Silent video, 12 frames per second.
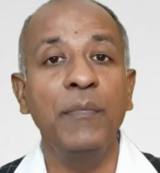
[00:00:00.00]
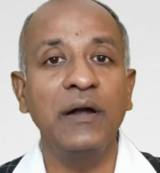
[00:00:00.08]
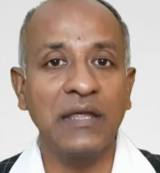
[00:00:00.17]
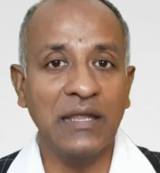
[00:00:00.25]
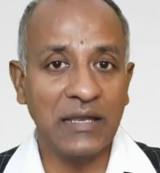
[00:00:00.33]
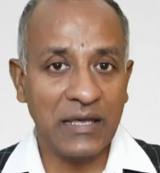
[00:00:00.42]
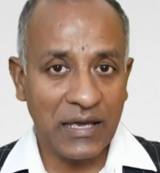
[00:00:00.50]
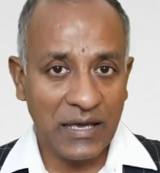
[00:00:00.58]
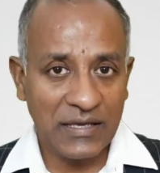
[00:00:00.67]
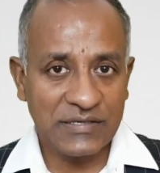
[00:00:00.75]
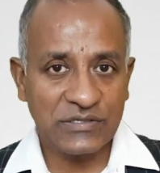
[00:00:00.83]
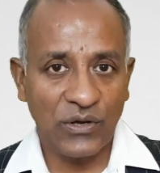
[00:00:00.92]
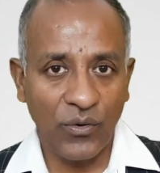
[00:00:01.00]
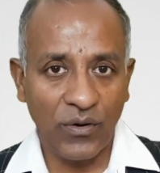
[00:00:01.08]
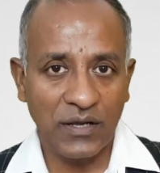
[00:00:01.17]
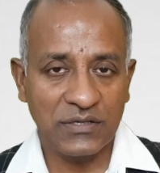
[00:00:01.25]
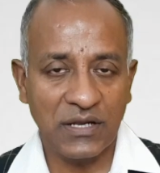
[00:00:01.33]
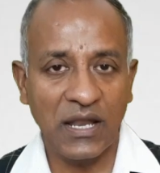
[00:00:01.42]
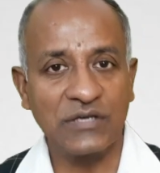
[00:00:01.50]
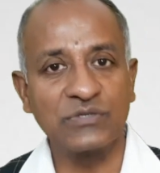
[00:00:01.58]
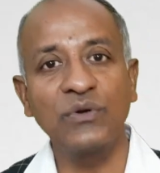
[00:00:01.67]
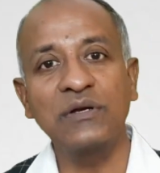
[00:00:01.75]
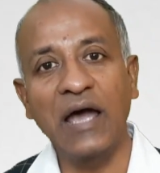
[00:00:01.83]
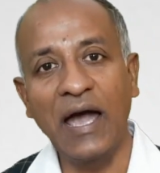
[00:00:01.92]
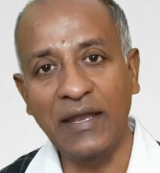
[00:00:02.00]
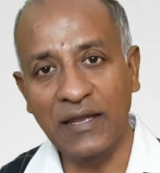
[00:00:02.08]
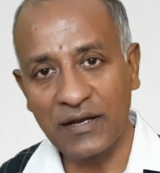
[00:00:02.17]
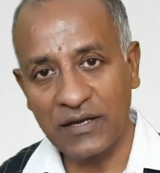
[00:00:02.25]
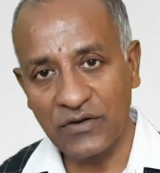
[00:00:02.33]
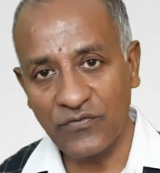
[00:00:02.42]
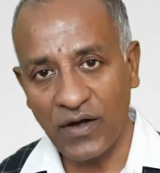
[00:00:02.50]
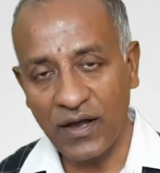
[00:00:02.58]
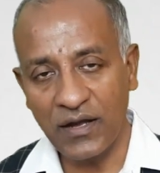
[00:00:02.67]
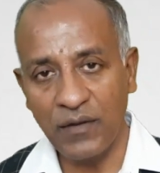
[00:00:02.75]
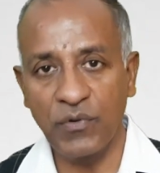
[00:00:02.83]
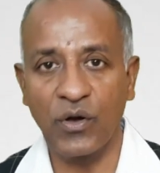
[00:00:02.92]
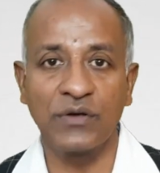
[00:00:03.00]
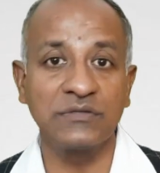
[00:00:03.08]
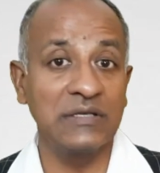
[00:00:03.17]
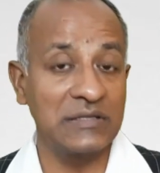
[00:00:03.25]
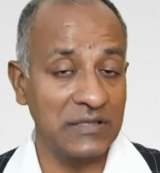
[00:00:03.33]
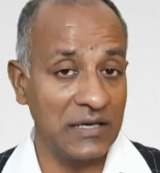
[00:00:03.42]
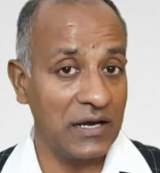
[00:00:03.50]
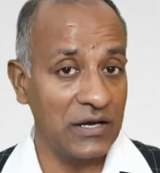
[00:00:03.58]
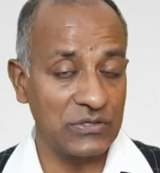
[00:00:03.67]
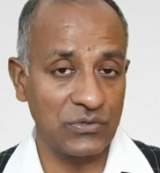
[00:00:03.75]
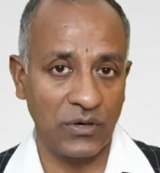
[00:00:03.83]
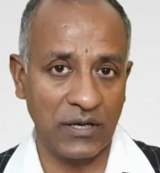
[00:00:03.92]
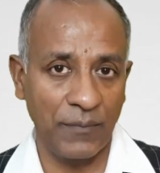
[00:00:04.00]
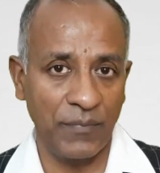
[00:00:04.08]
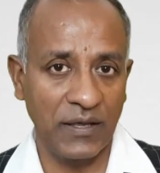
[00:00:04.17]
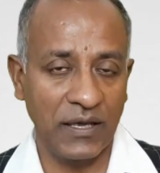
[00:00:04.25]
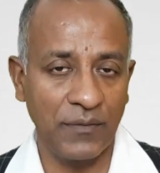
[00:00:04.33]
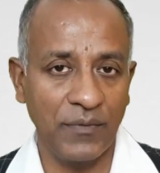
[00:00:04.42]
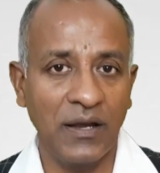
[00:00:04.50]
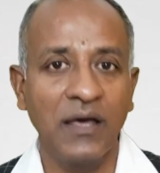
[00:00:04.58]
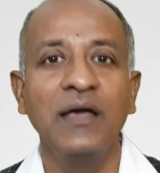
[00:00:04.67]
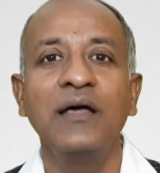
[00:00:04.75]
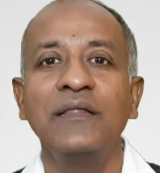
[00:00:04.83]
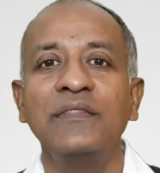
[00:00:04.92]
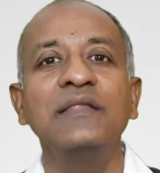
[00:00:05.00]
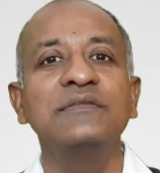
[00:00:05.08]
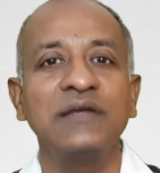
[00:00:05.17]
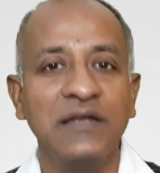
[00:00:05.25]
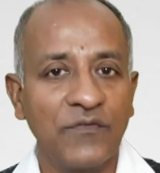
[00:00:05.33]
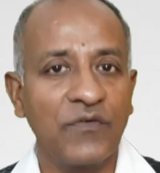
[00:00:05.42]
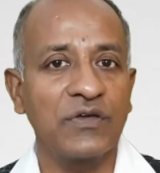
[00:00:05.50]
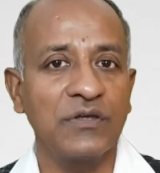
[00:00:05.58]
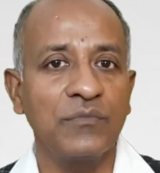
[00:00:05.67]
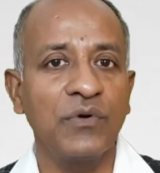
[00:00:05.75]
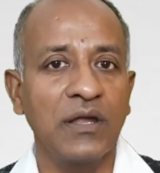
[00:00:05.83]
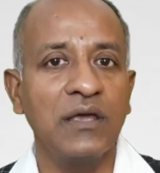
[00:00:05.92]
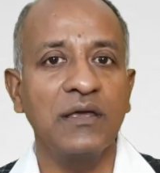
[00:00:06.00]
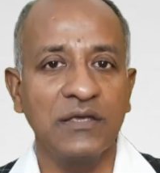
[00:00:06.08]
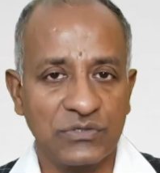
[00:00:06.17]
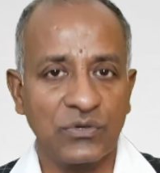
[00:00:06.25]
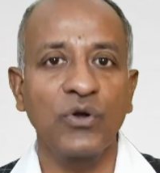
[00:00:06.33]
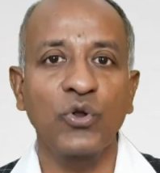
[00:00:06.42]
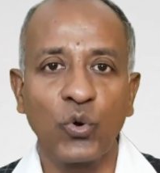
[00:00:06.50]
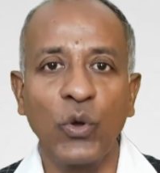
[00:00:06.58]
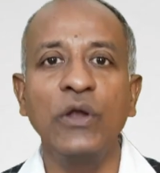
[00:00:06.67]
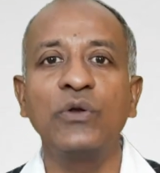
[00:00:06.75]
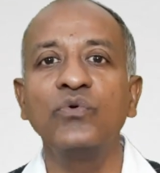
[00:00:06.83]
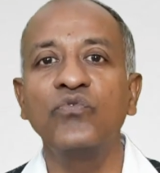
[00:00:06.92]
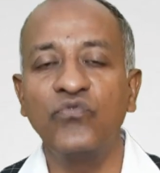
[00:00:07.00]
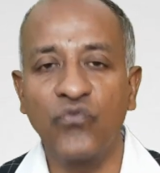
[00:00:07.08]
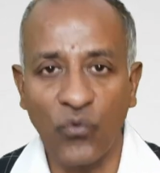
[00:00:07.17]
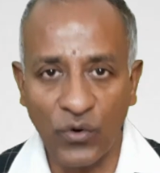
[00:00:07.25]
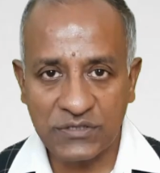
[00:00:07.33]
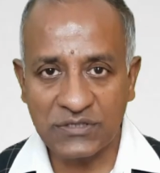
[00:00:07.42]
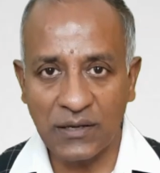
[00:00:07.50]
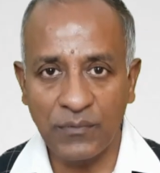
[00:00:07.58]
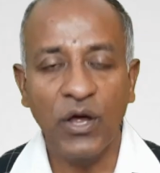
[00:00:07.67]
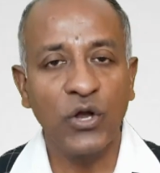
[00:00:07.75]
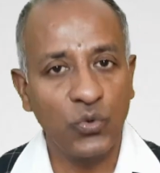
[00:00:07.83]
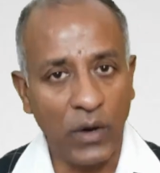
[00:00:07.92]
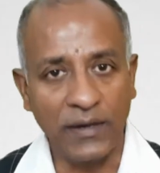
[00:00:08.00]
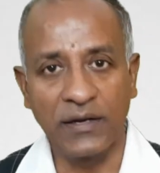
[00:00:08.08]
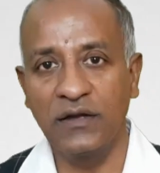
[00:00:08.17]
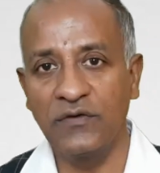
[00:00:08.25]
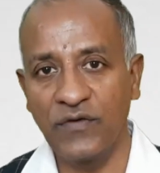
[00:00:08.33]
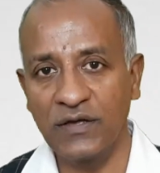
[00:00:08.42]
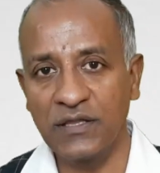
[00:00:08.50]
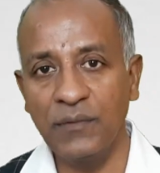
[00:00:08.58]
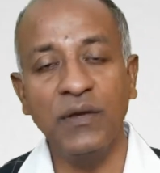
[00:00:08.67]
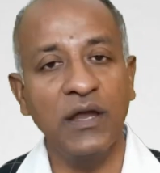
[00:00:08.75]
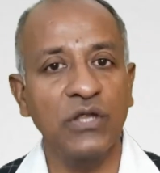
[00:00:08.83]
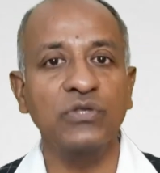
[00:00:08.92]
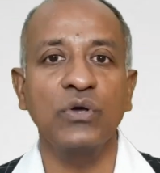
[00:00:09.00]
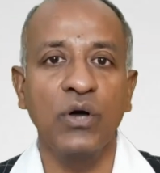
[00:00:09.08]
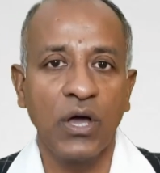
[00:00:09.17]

But in case organization has not identified it because they think it is not applicable, then certification body is not going to force them to identify them. It is